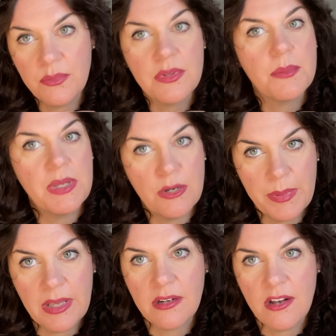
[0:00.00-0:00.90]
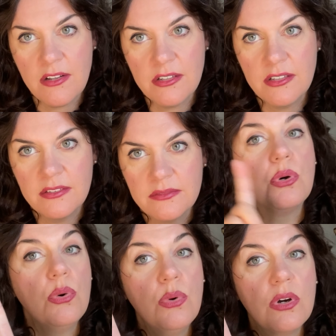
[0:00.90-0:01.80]
with a Peter Pan collar,
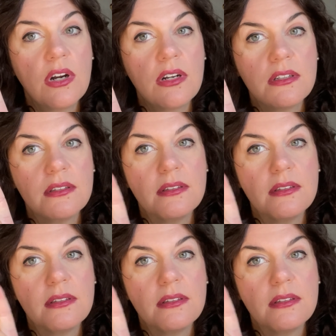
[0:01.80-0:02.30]
or